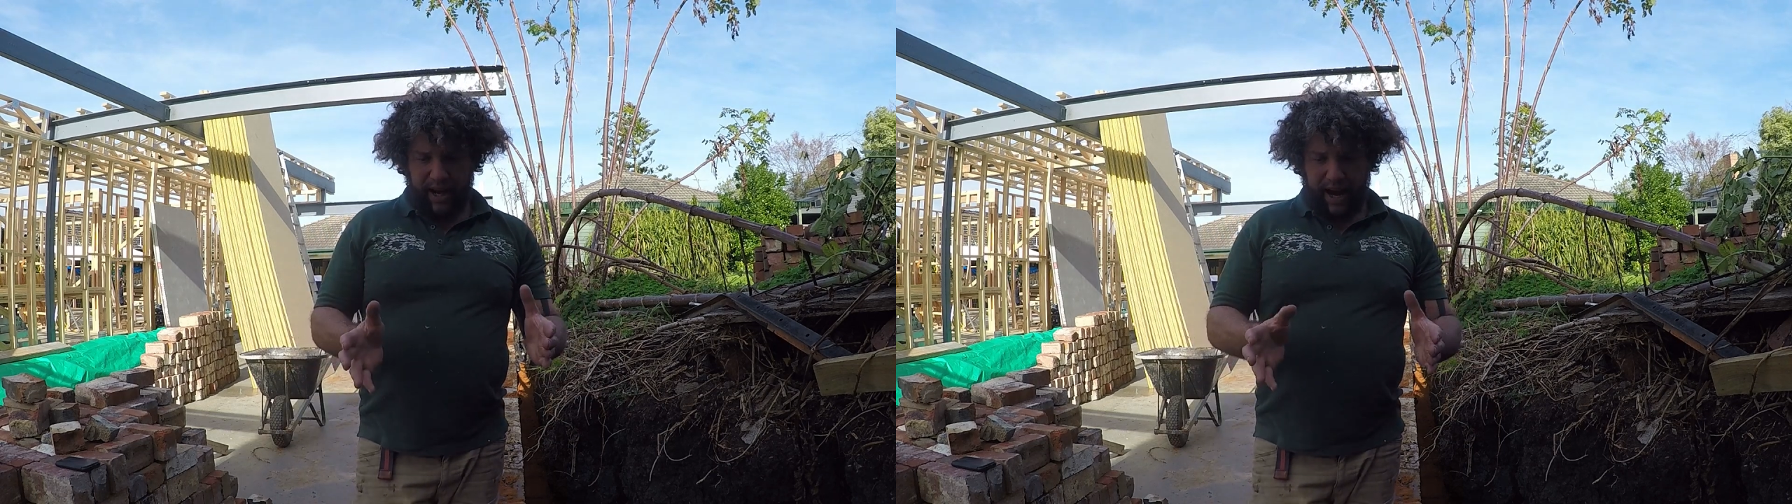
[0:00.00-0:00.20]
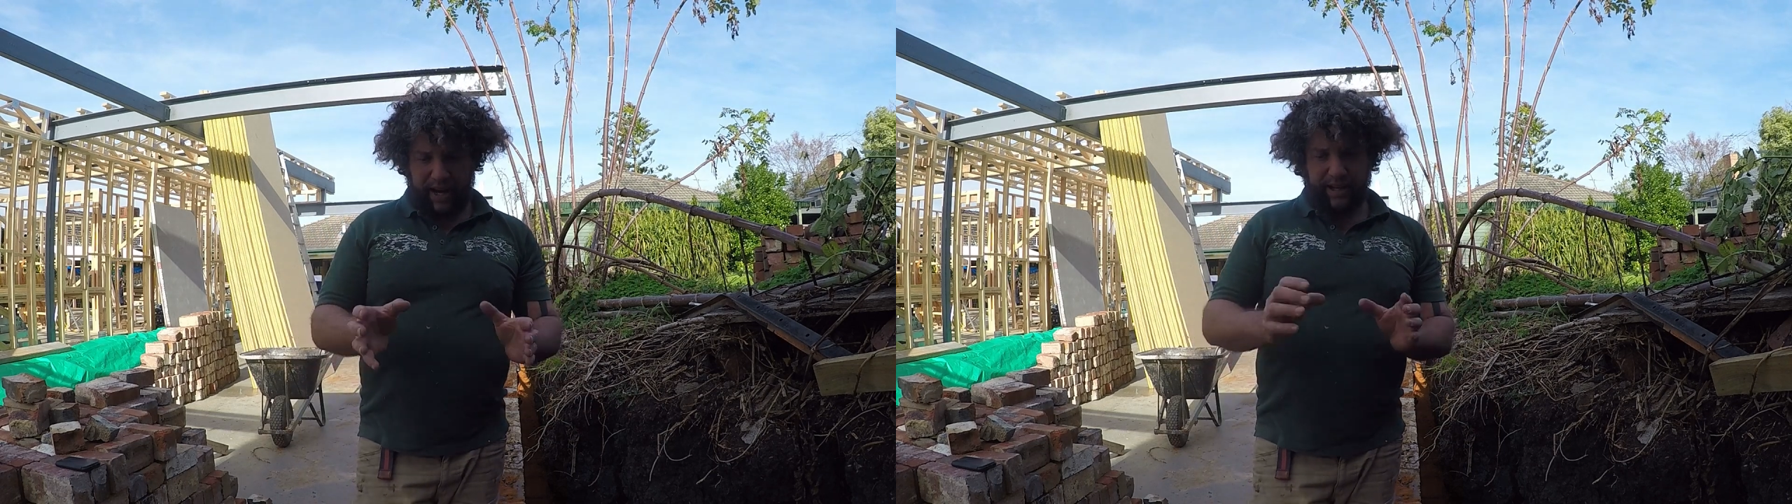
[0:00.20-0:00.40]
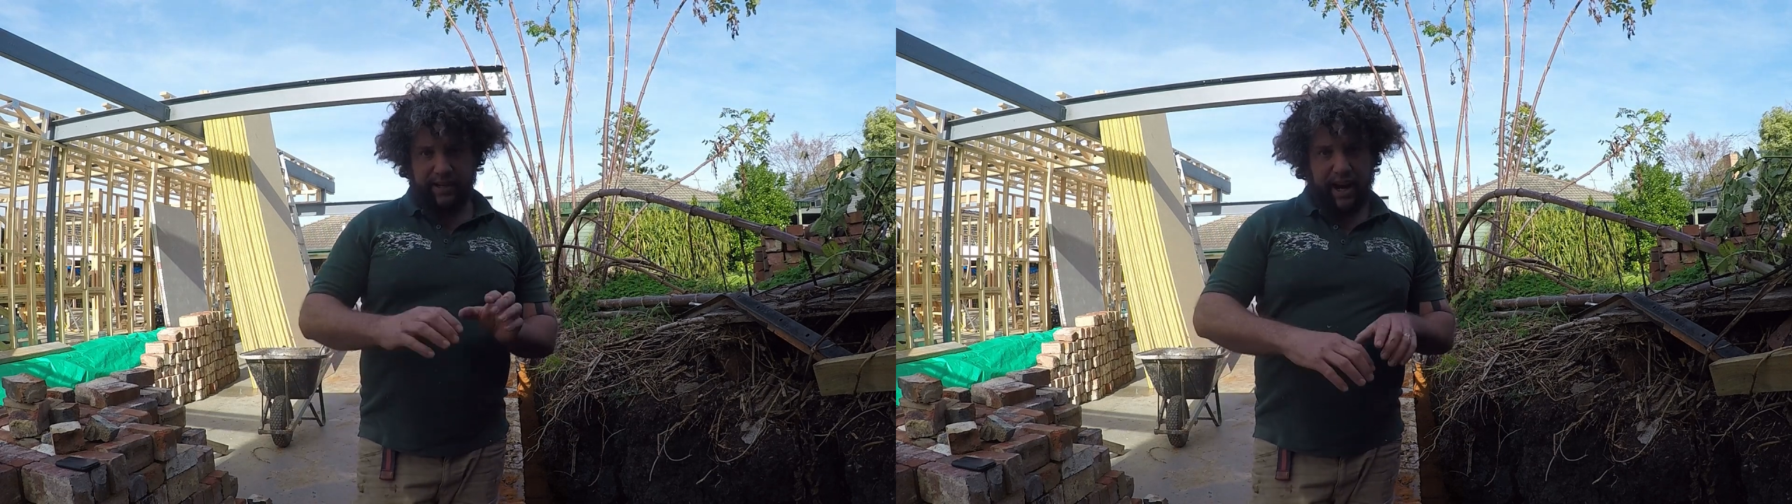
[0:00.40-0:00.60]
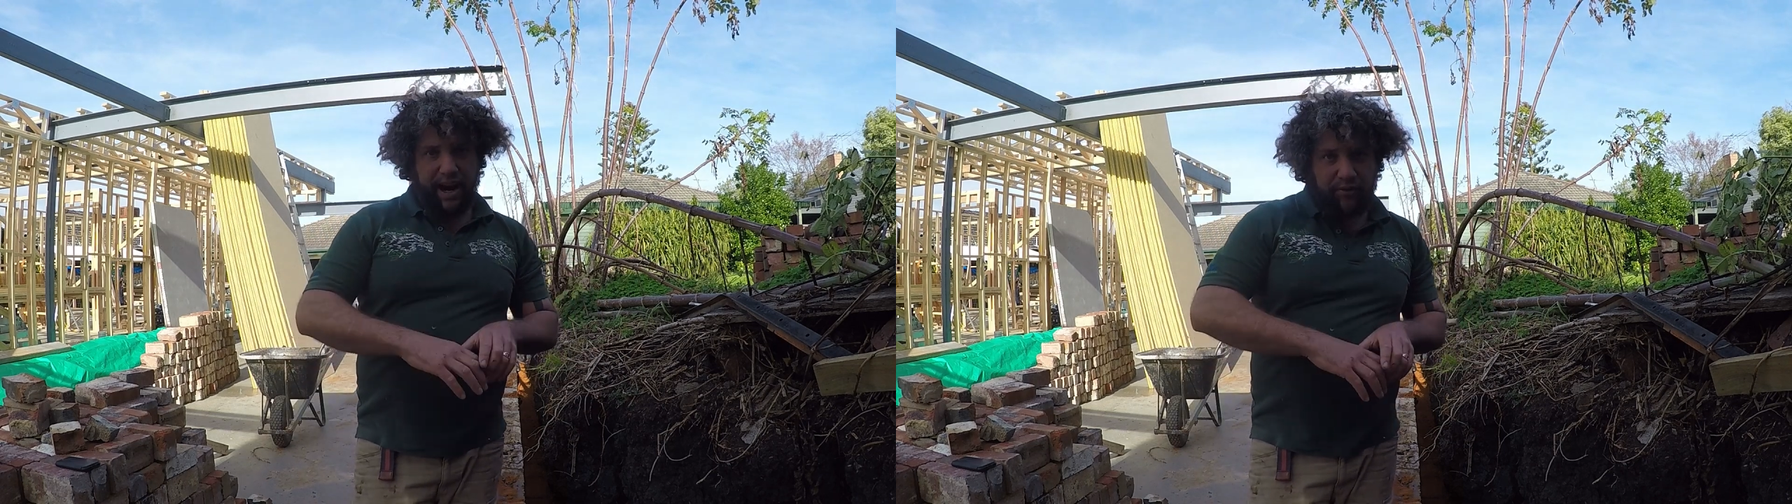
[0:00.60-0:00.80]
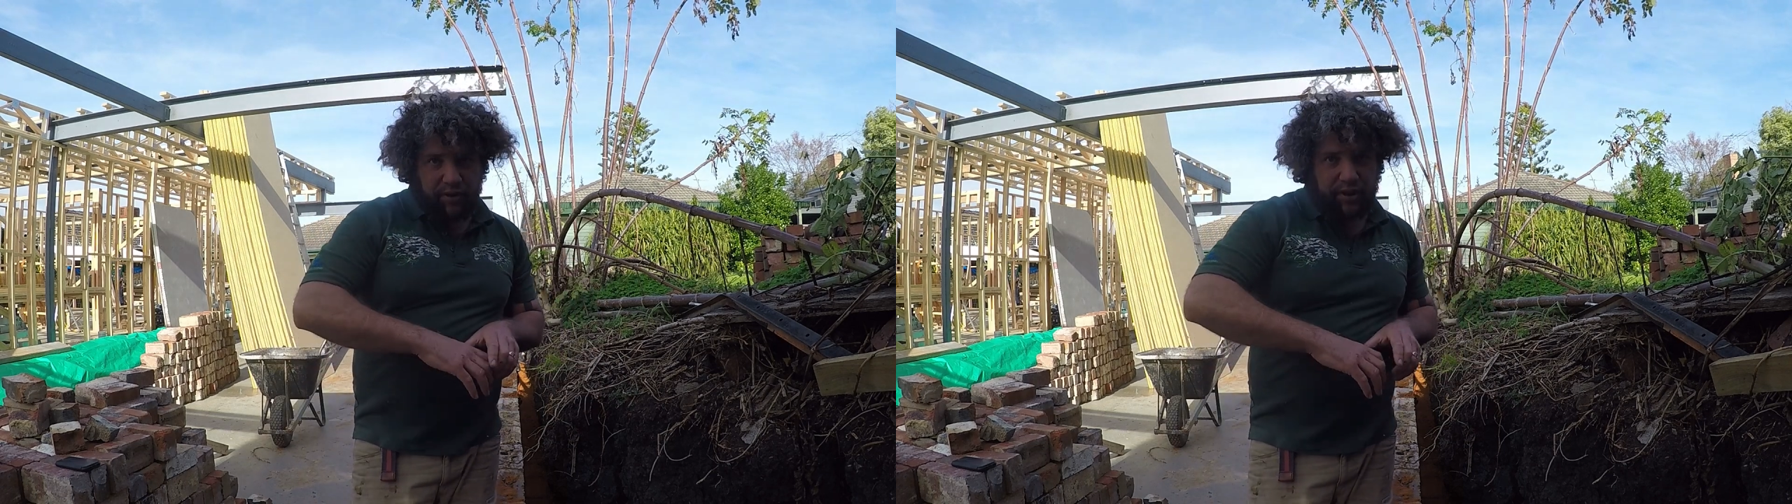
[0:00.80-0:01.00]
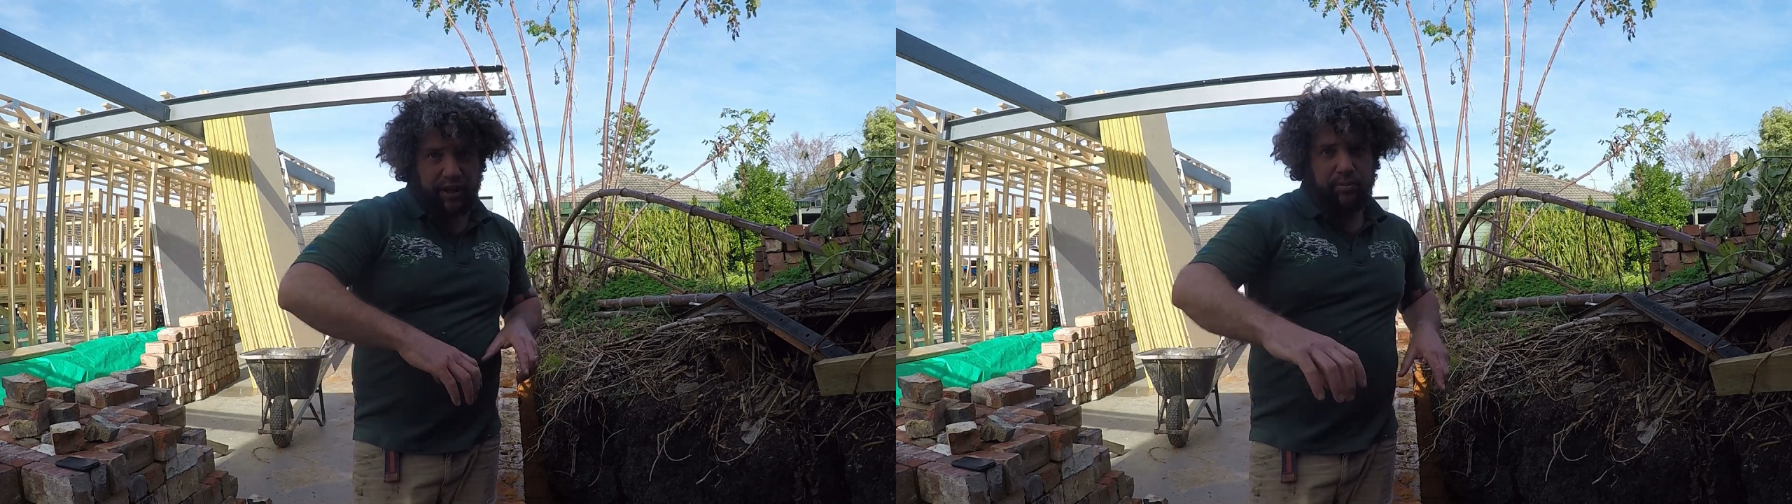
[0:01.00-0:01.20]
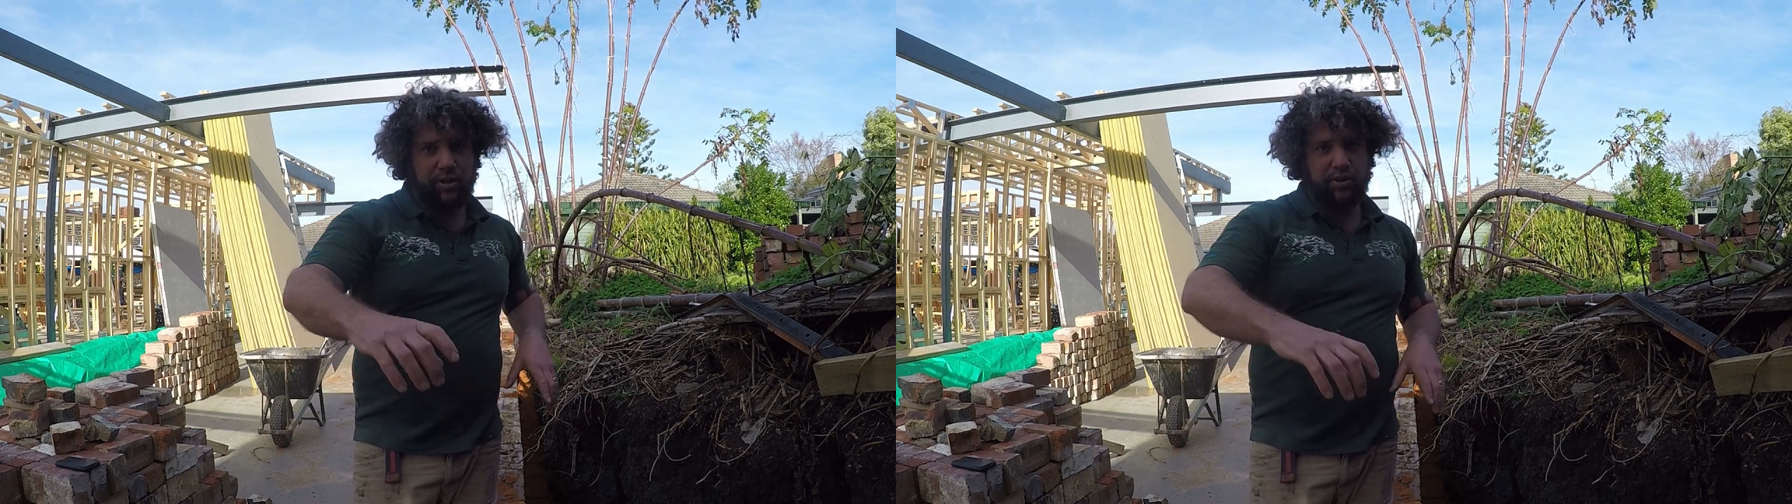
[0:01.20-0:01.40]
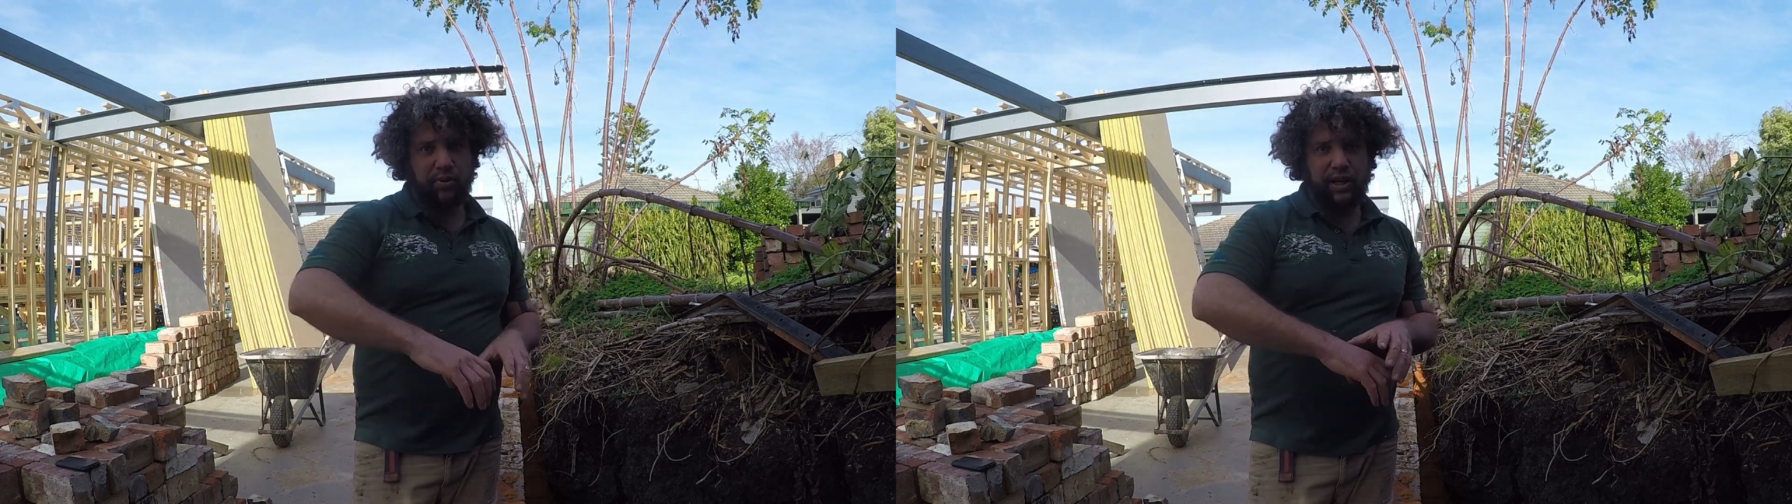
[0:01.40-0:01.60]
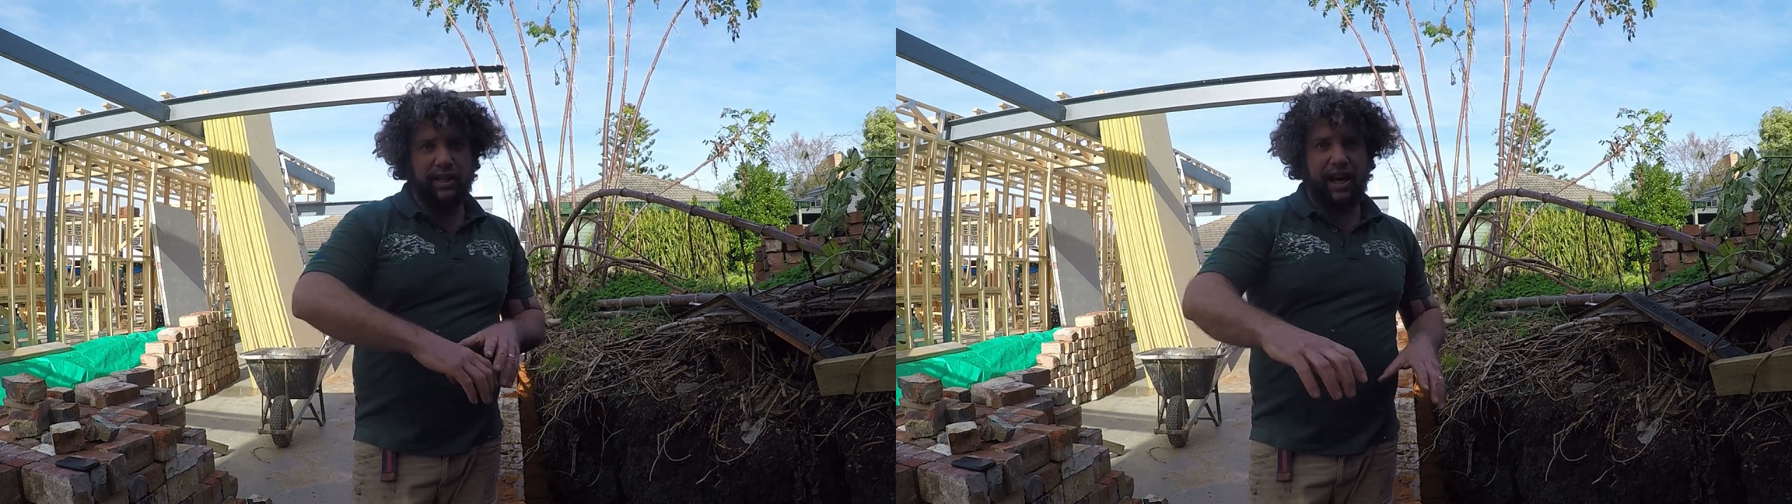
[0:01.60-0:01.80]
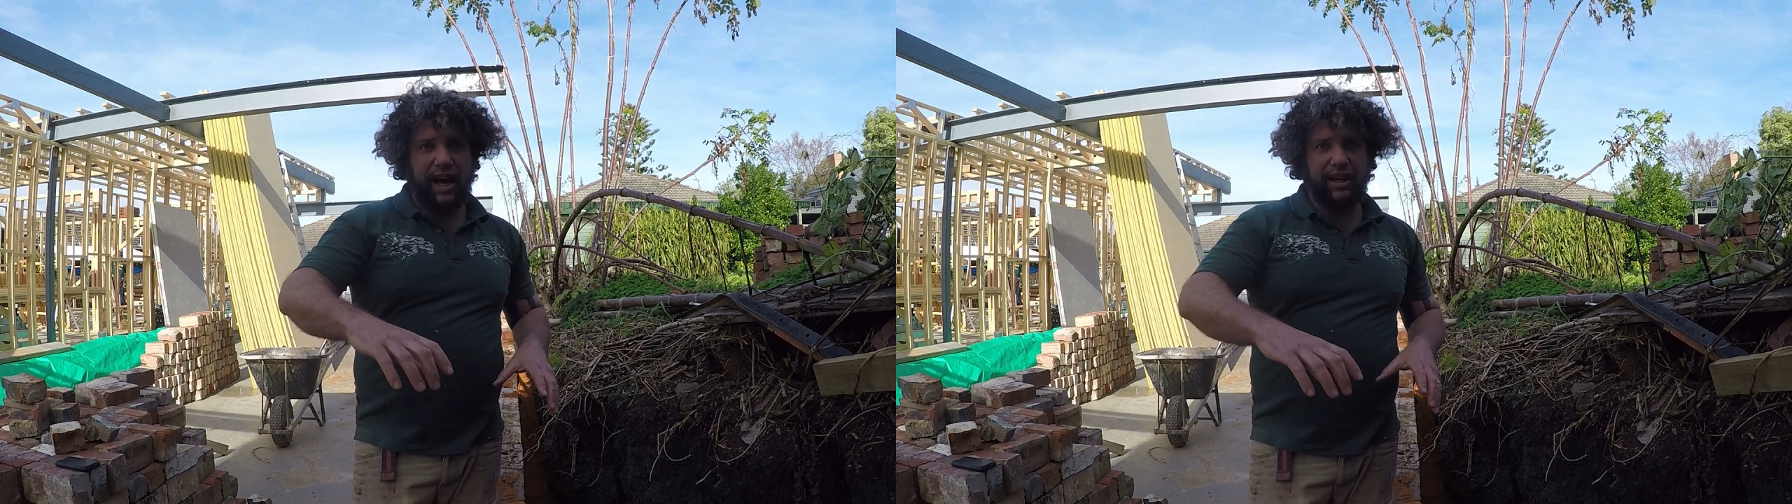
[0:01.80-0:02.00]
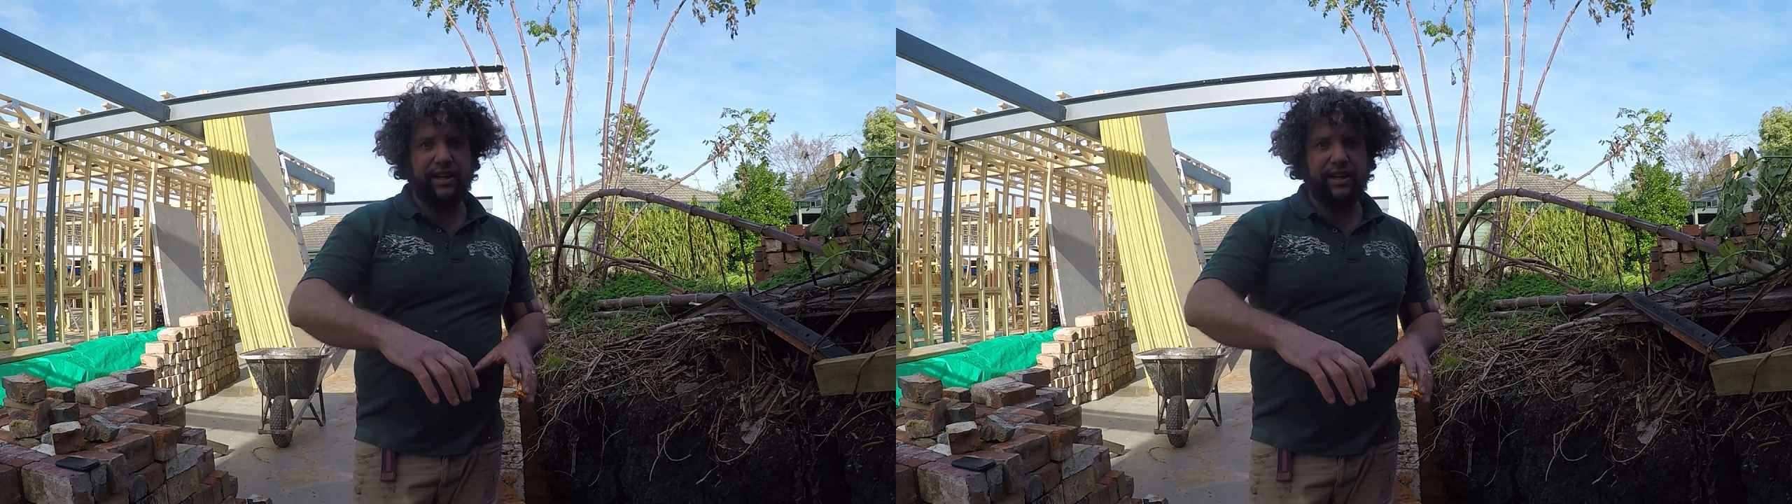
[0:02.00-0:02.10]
and everything in between that